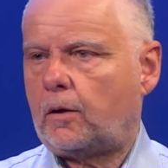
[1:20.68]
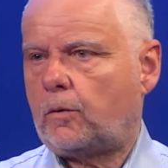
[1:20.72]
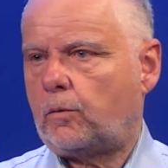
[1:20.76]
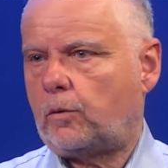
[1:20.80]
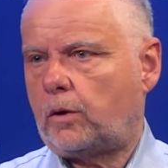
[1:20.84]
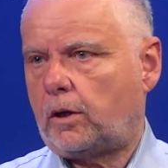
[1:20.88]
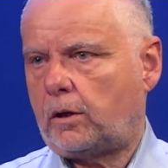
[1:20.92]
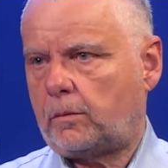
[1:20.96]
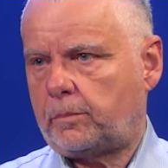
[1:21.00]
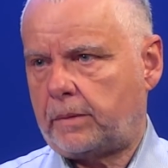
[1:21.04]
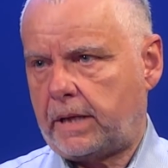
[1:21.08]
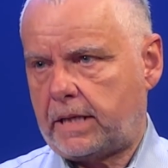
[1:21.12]

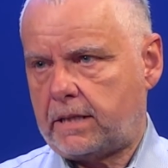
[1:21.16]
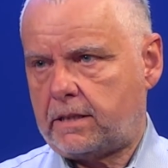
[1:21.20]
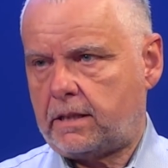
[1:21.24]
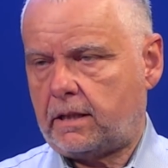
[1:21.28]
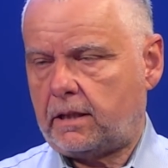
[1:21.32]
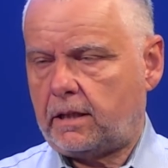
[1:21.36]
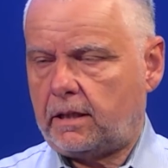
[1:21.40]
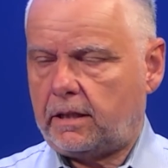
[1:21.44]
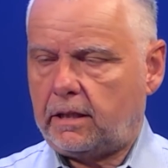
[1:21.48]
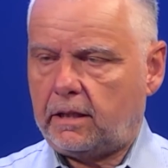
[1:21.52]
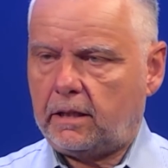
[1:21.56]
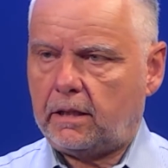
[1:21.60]
Well,
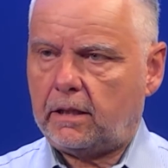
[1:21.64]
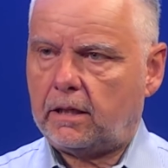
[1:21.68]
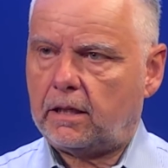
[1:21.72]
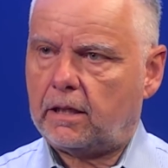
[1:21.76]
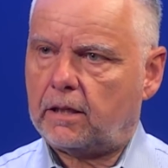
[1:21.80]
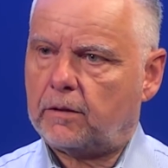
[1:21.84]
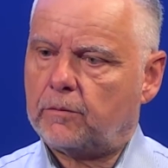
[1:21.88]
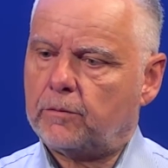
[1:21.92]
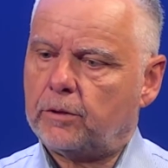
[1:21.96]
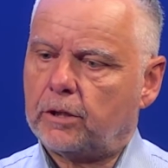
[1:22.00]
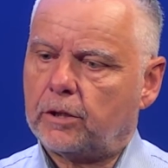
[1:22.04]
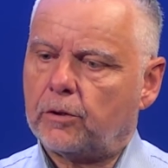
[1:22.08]
basically,
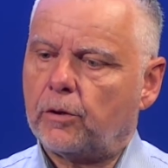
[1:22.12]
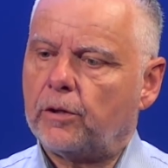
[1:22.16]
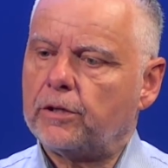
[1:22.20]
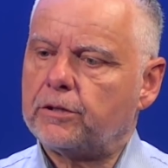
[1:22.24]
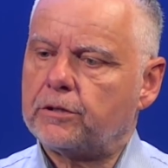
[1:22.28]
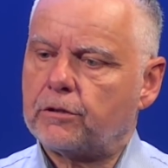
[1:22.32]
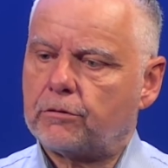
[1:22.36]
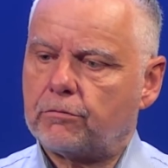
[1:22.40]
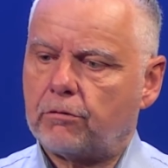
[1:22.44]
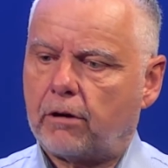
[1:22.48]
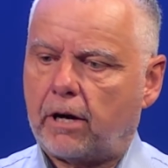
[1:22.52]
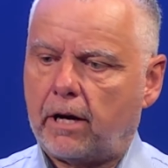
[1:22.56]
we're going
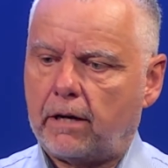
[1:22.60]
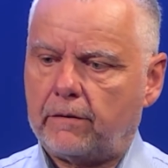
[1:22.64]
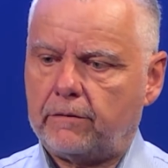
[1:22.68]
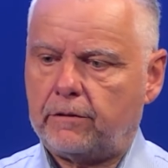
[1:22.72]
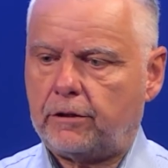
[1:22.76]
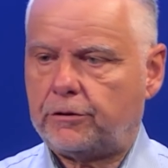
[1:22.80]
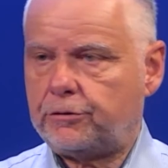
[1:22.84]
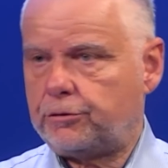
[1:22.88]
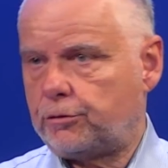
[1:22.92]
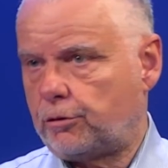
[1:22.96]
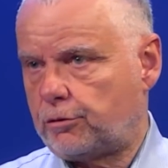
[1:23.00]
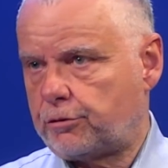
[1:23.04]
to drive
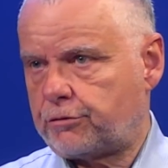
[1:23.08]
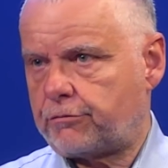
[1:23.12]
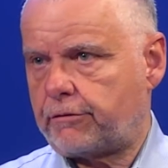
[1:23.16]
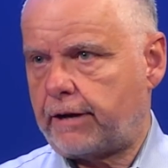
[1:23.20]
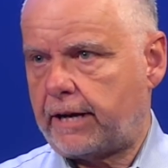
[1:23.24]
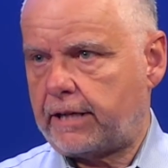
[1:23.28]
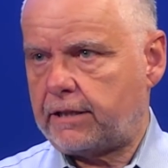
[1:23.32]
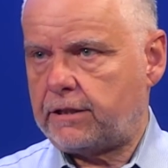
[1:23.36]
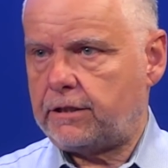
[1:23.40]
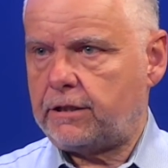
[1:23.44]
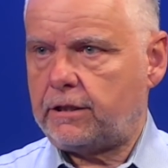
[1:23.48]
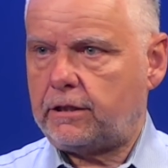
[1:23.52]
the dual
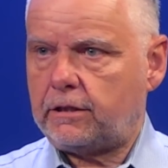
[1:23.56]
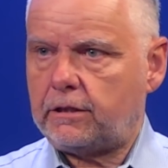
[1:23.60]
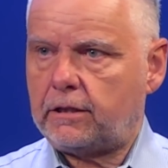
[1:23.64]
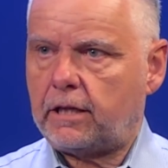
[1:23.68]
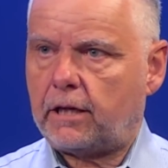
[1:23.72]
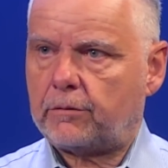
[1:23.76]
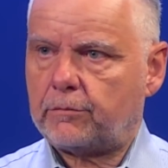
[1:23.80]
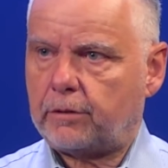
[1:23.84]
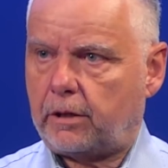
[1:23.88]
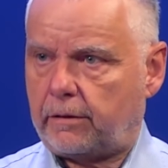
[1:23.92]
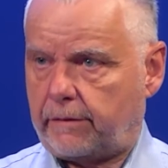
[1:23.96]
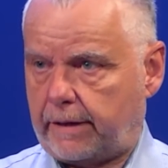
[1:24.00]
strategy
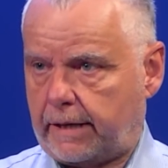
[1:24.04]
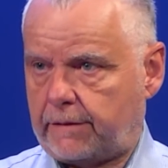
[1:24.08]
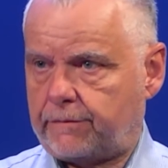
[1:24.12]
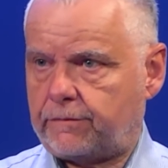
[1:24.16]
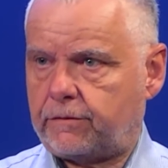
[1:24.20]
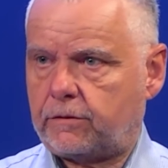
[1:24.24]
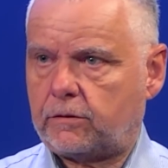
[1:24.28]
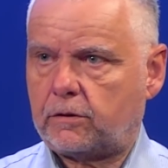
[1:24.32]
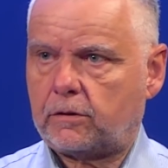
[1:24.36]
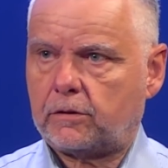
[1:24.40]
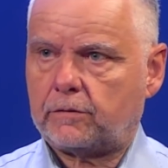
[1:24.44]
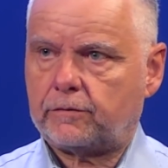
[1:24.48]
that we have had
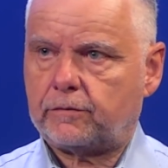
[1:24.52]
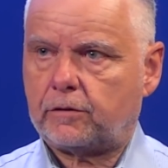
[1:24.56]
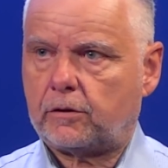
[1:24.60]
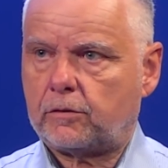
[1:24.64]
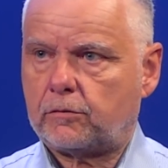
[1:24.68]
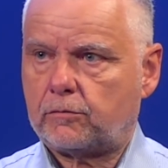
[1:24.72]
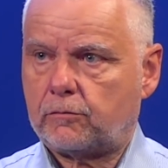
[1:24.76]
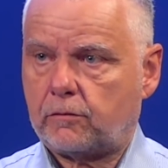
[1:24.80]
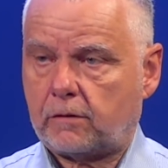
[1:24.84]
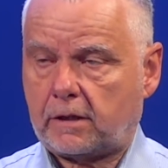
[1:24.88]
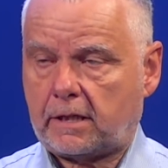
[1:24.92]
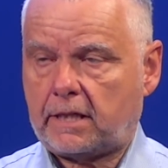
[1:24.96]
for
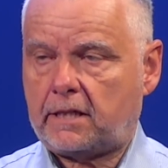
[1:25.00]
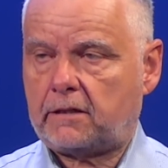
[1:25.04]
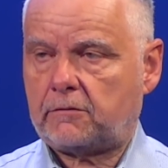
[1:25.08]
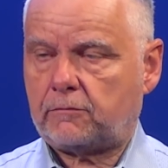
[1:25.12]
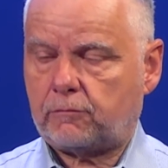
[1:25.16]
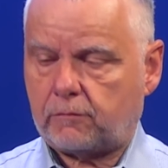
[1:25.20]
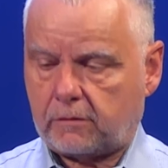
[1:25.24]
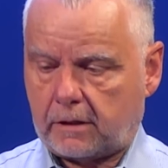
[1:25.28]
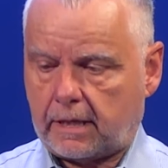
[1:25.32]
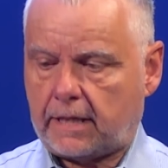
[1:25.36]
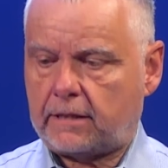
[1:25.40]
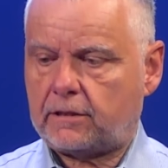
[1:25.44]

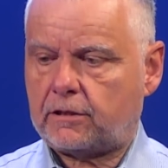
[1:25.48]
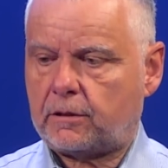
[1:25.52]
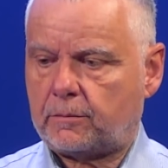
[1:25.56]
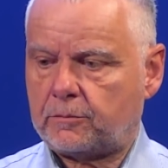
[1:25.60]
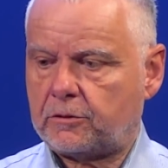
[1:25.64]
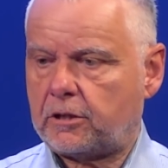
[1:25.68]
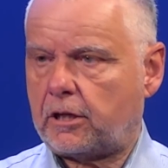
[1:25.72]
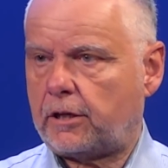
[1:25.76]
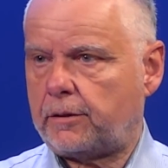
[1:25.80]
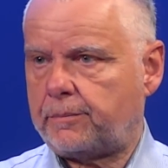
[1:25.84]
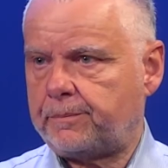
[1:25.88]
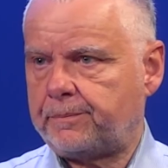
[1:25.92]
quite
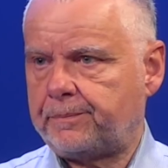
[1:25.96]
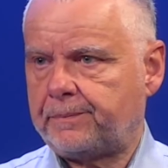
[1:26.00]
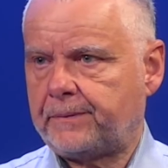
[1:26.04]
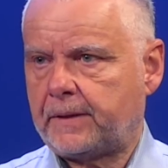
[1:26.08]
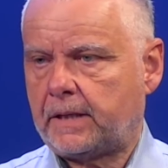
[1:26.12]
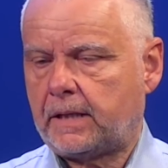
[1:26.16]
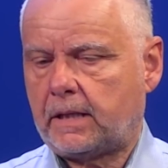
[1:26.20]
some time.